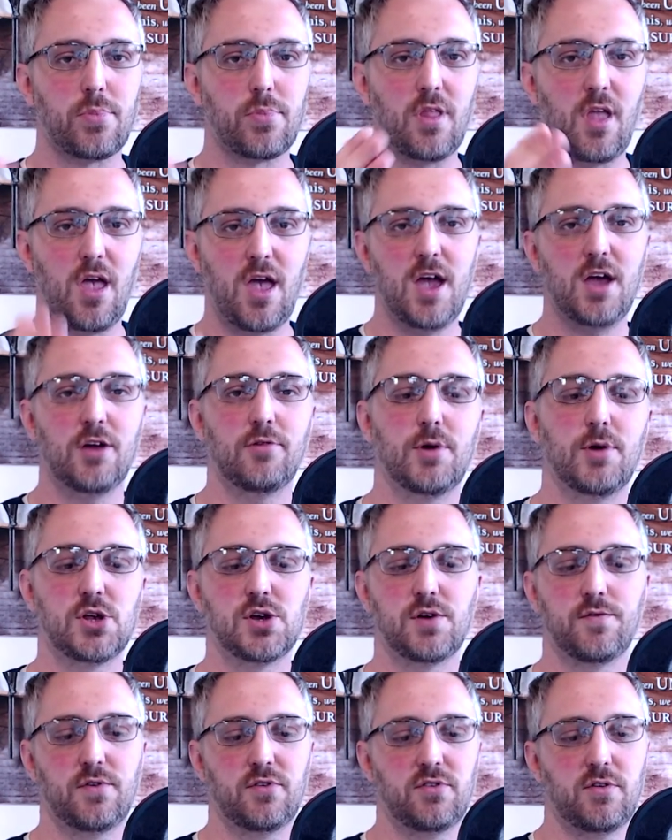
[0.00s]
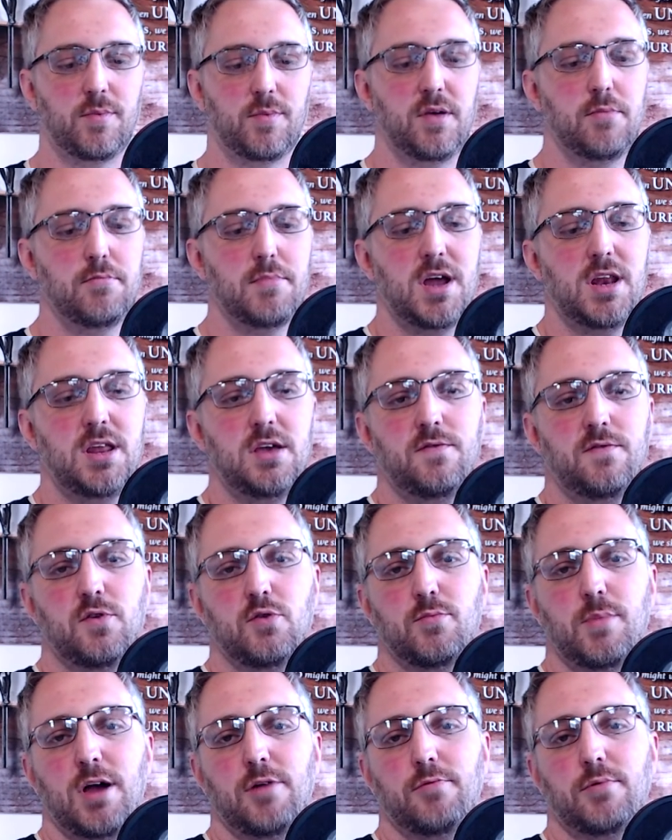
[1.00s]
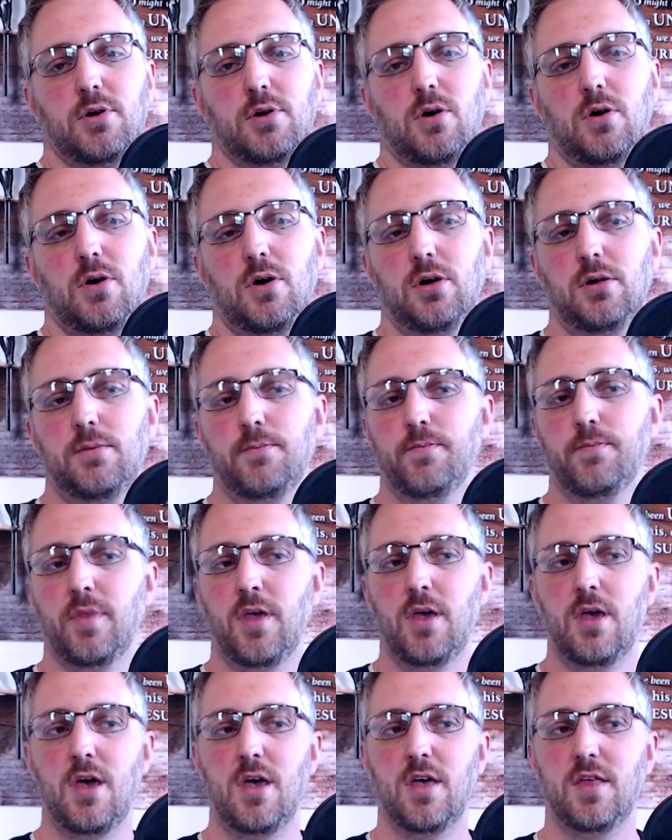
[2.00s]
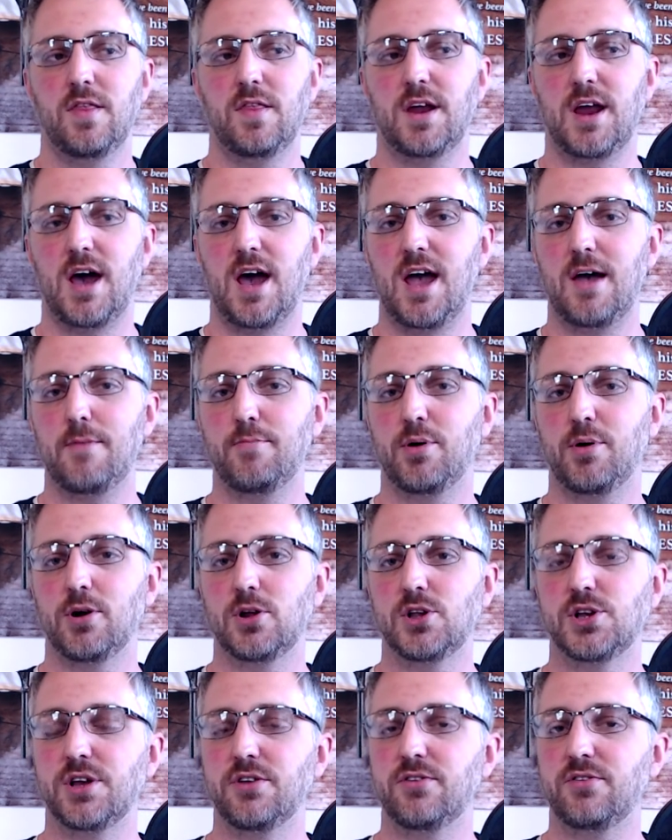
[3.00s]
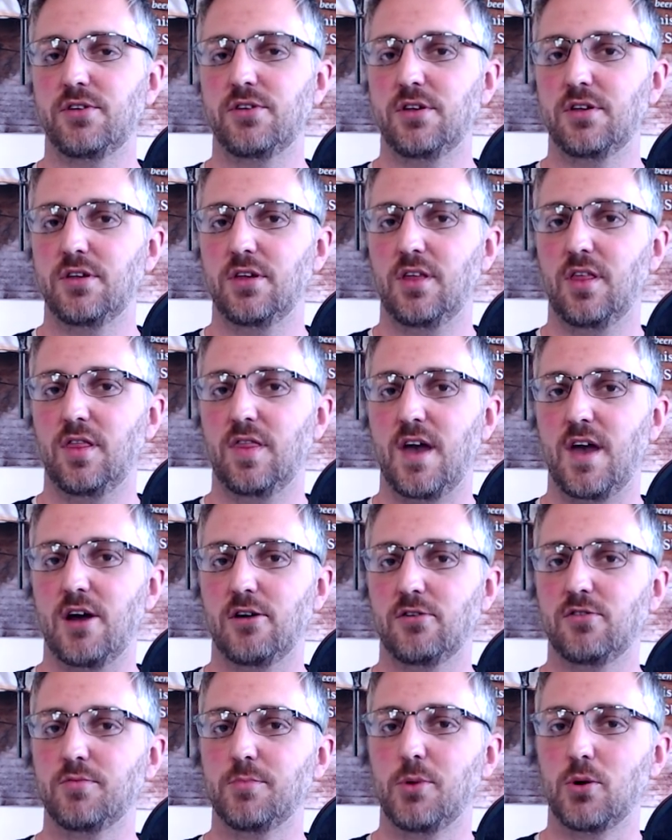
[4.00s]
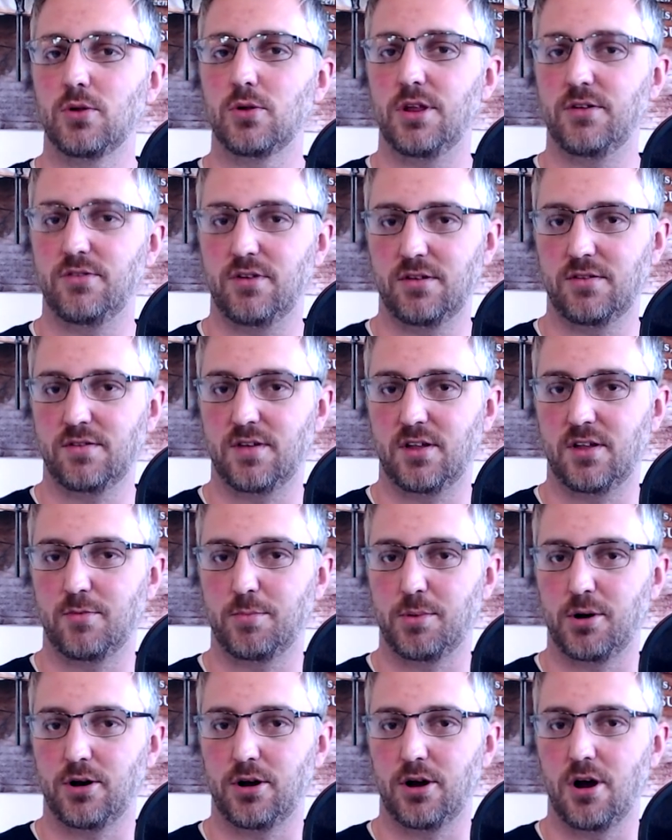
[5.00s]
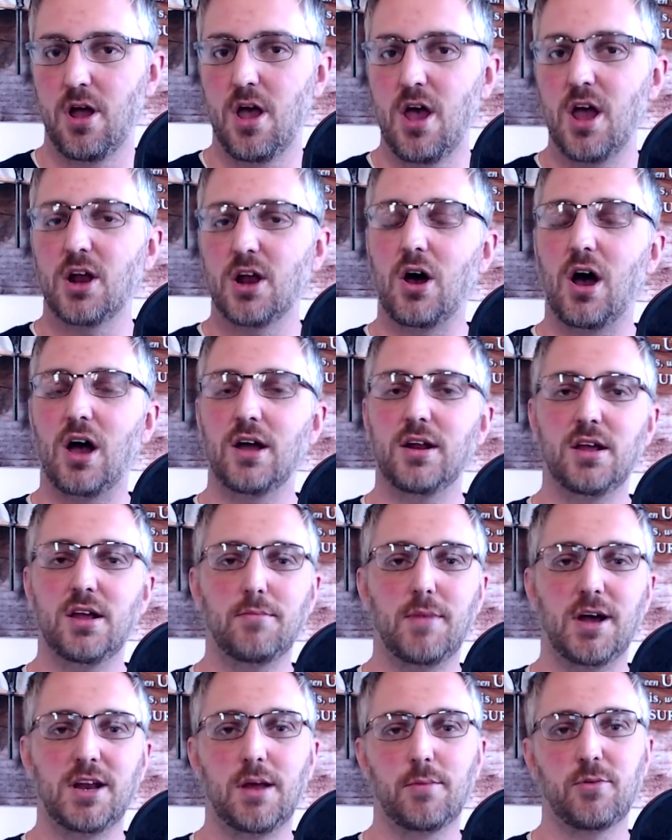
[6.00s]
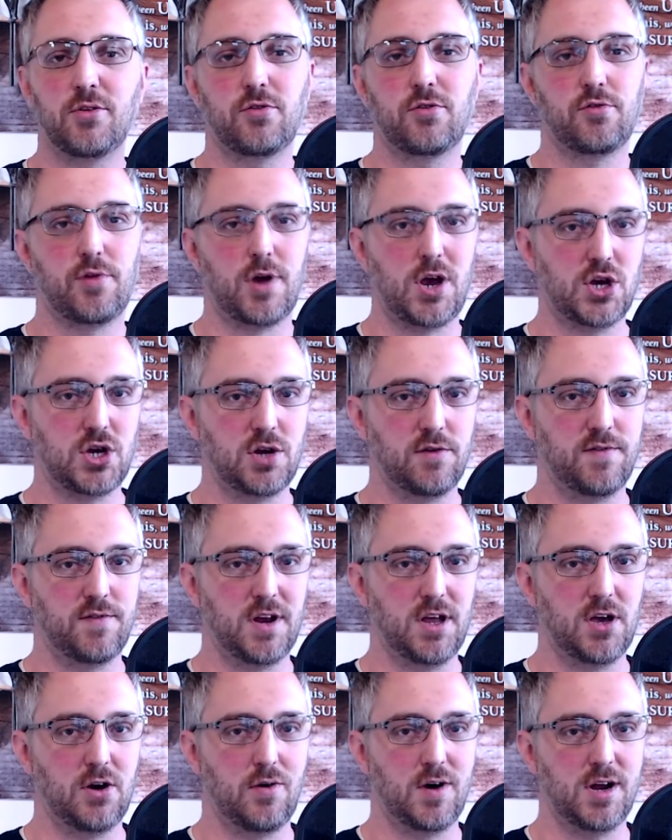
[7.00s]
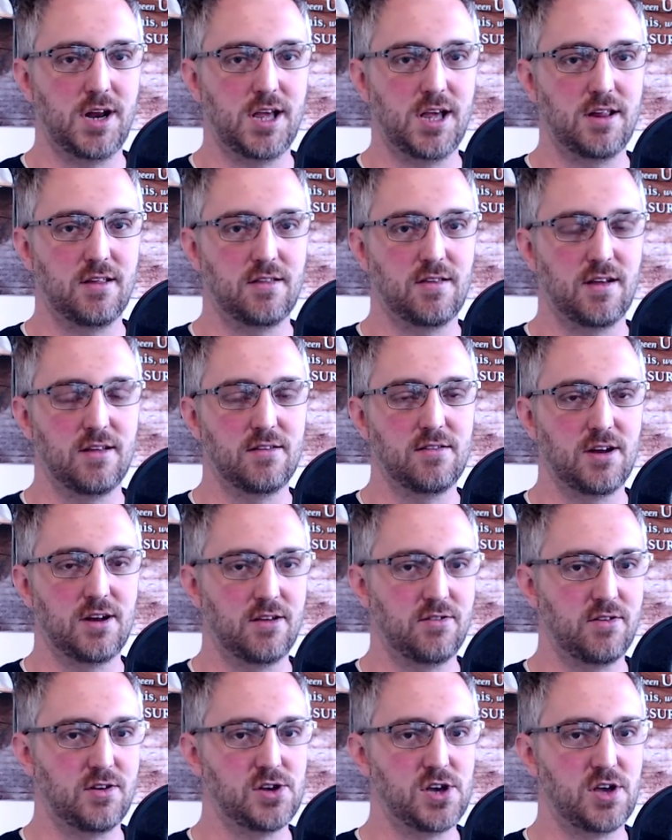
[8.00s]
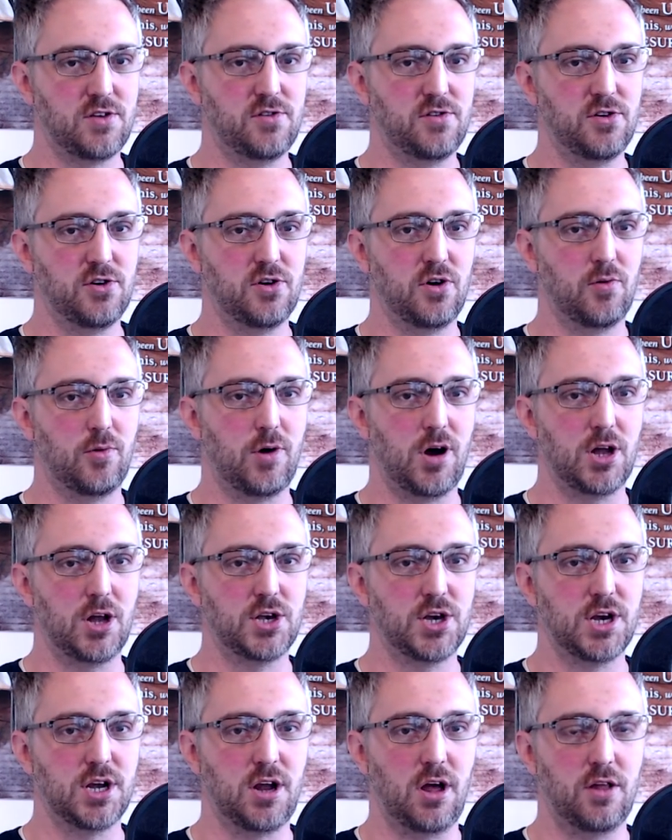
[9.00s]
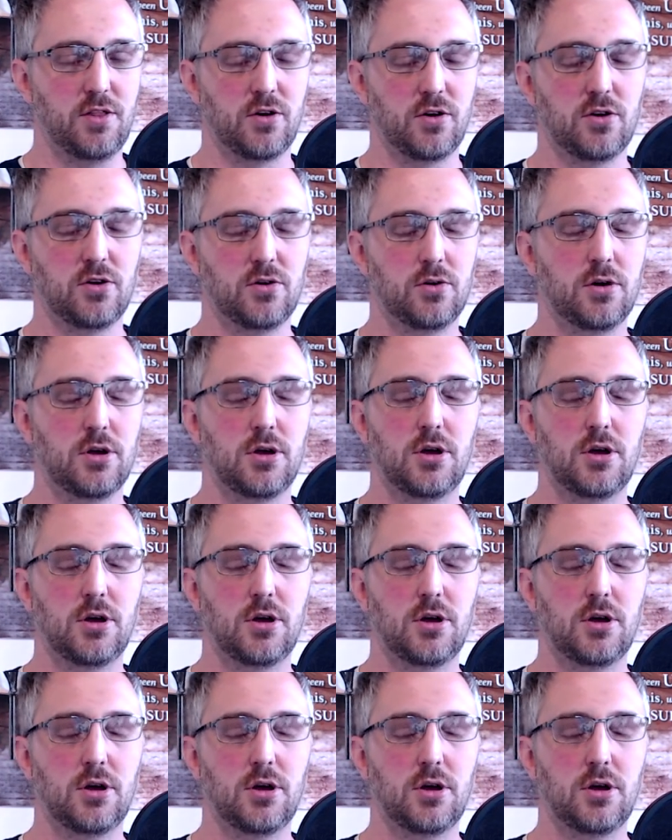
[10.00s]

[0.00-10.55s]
and reaching for something. Many of you might recall that I have purchased their smokeless incense burner. Now, I, in my demonstration video on incense, and I suggest you go watch it, although